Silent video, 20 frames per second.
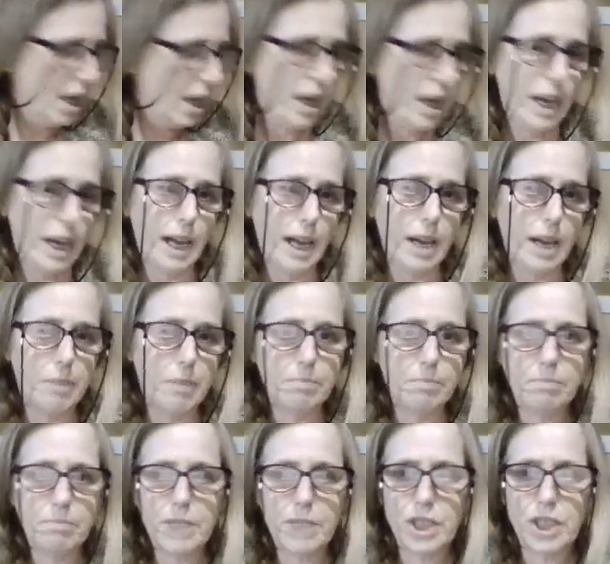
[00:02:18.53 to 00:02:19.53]

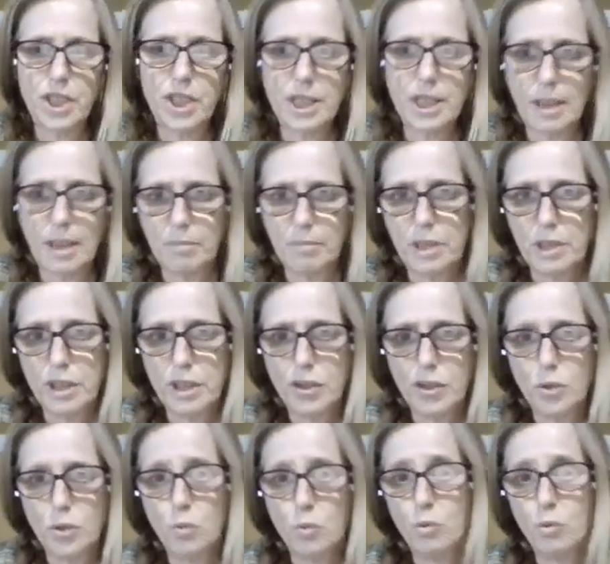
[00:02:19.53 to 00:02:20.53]
Get you something to
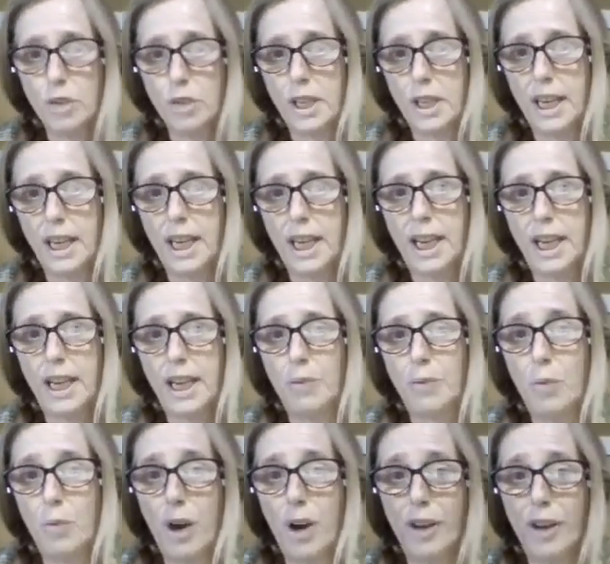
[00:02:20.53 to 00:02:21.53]
drink,
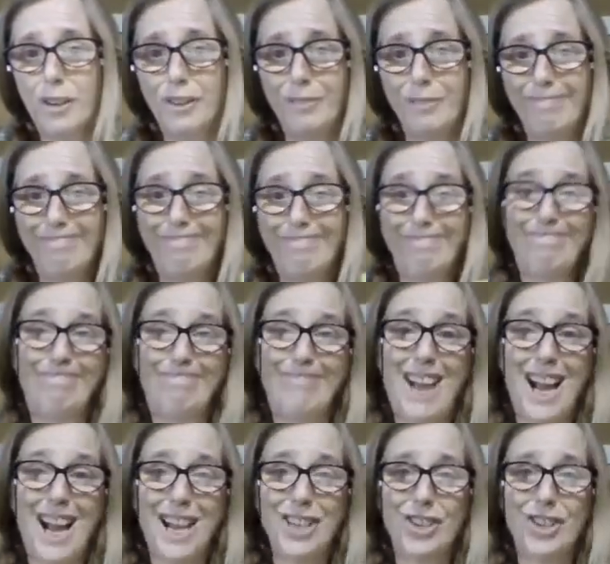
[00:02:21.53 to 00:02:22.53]
water,
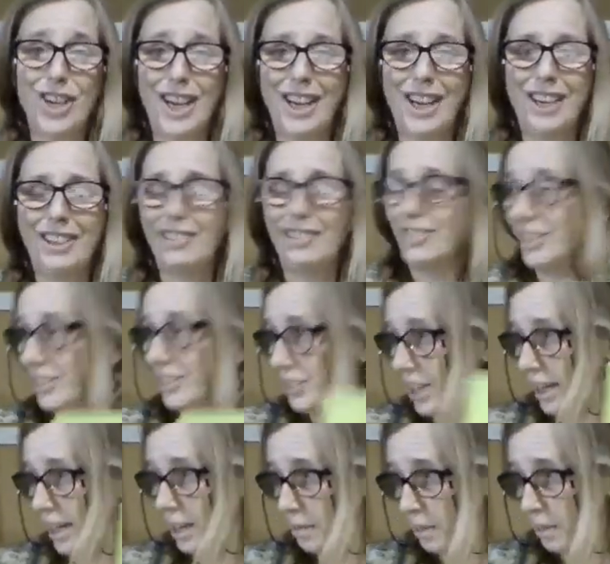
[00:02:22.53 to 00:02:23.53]
hydrate.
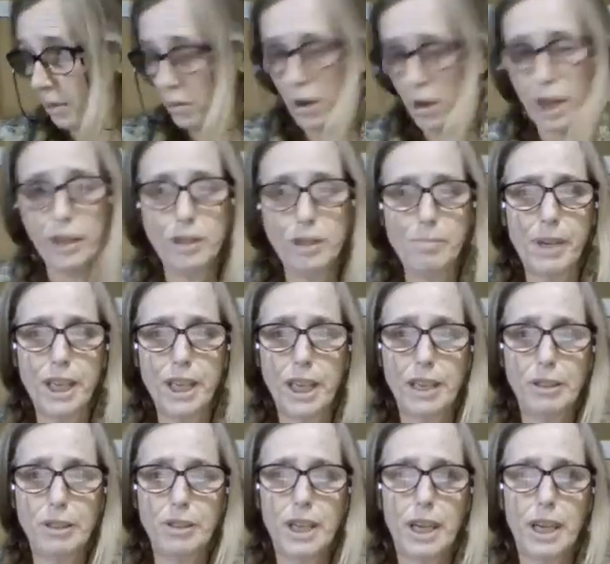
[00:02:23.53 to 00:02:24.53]
I got my water in my
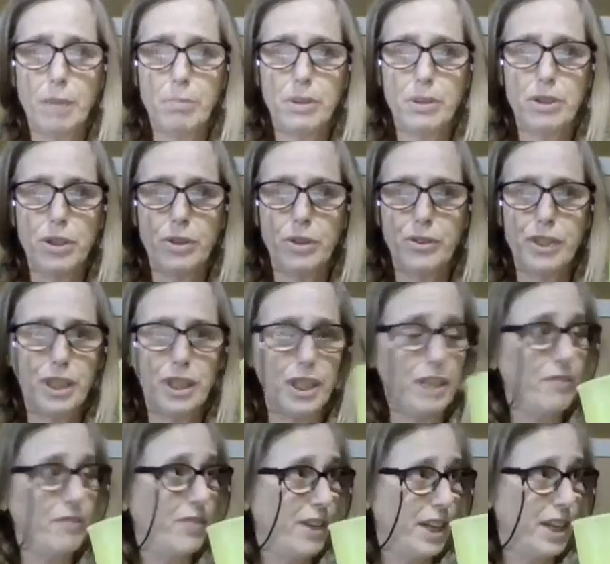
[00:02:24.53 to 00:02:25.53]
yellow cup. It's all
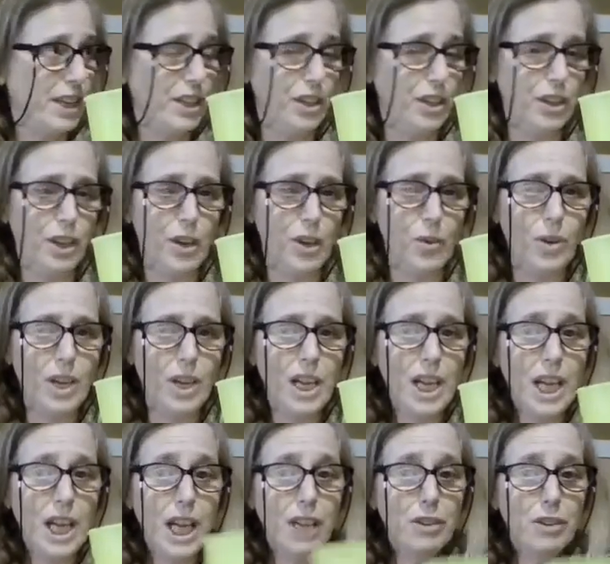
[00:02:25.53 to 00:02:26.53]
significant, you know.
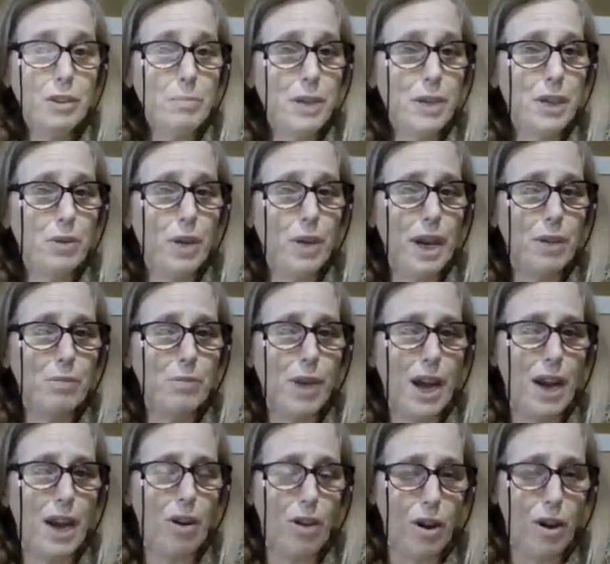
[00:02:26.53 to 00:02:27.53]
It took me quite a
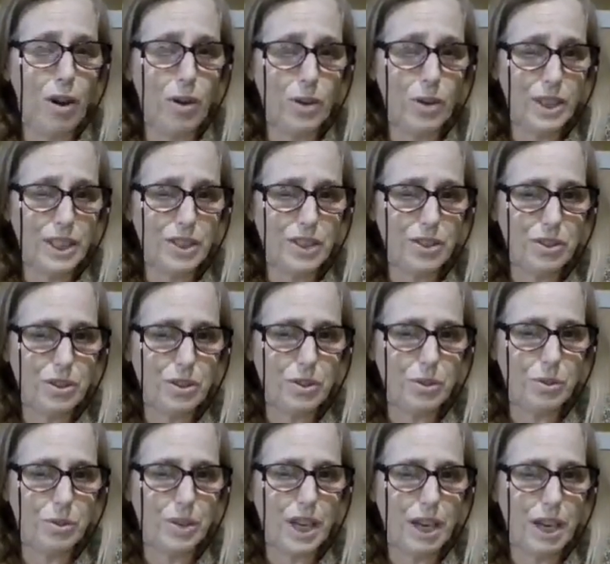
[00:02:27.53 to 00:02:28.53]
while always
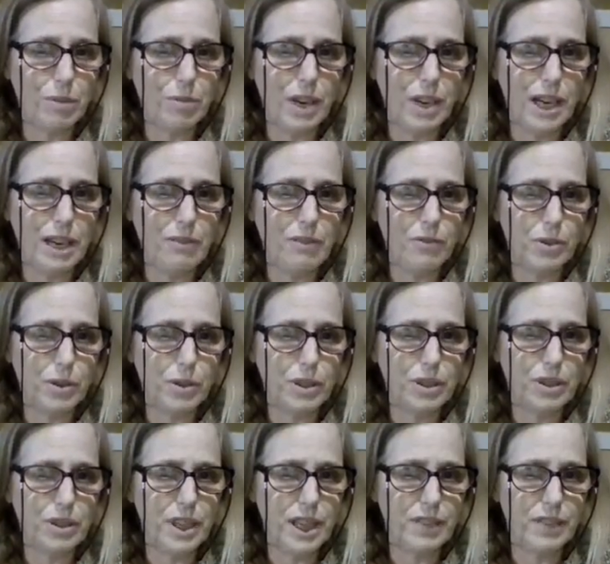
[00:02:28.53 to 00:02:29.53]
to get ready for
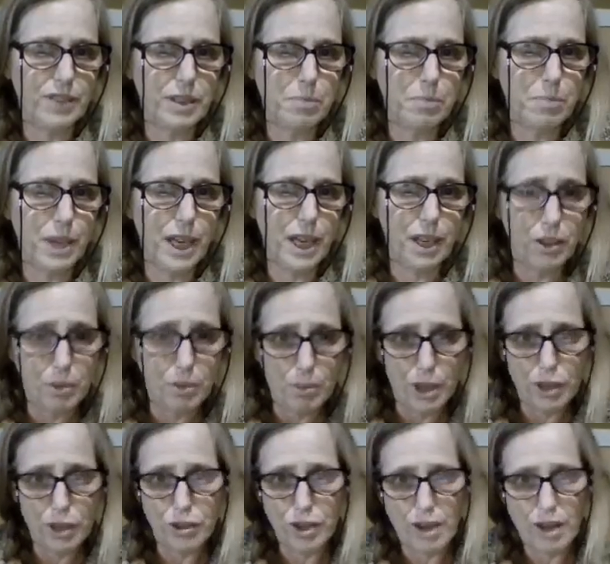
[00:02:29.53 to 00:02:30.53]
Creative Companions.
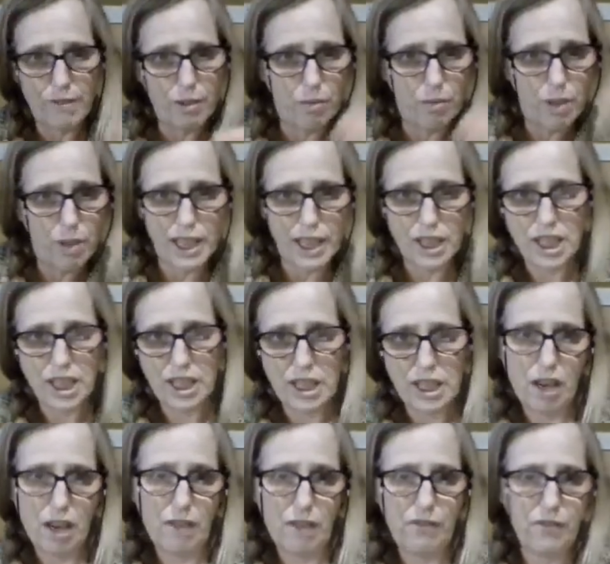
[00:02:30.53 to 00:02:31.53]
Make sure I have the right
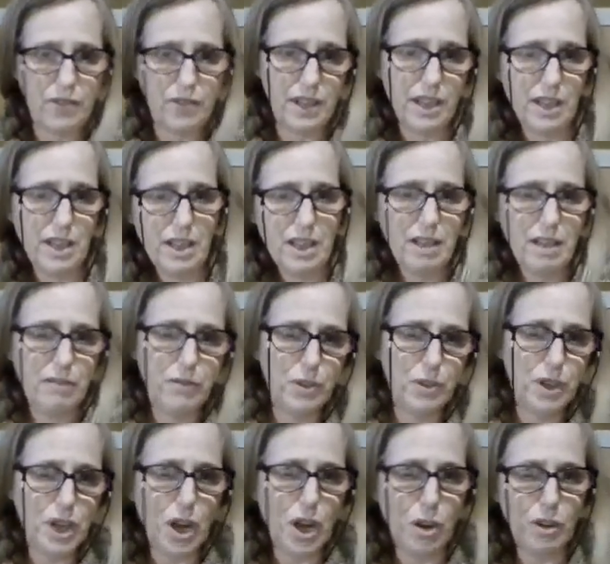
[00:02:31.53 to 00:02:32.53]
stuff for
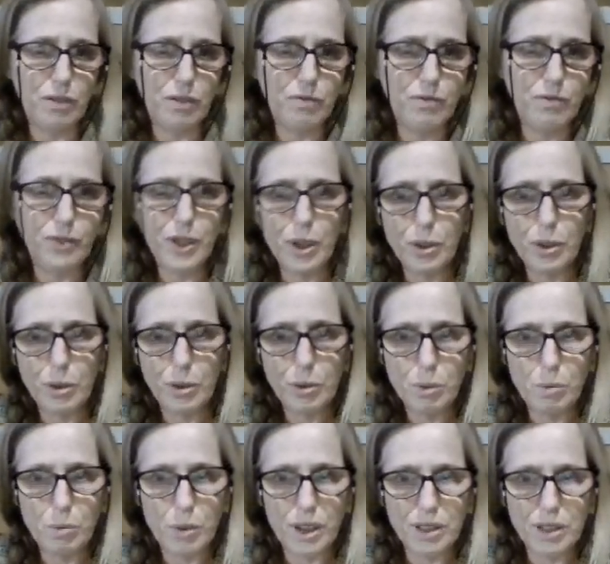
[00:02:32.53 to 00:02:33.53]
y'all to view
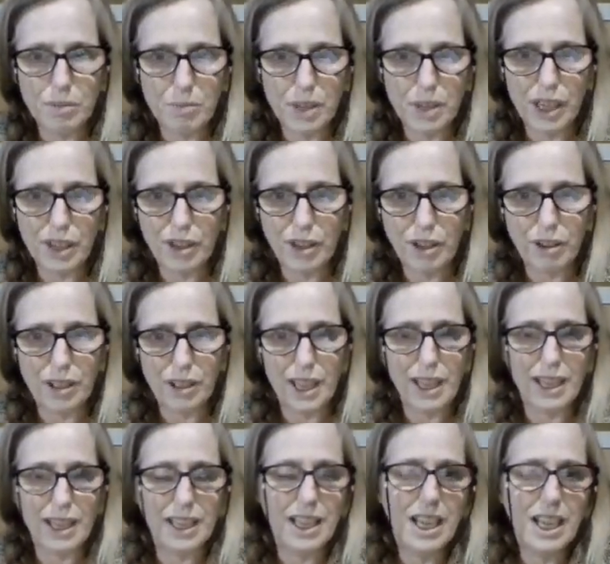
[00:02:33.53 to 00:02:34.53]
with me, you know,
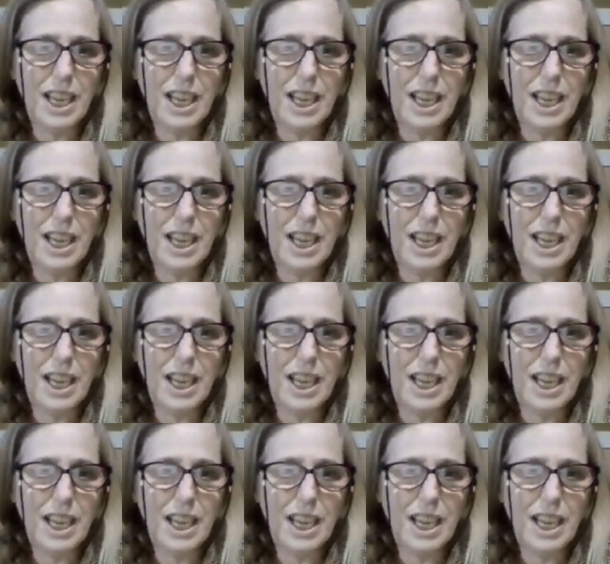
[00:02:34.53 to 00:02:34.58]
like,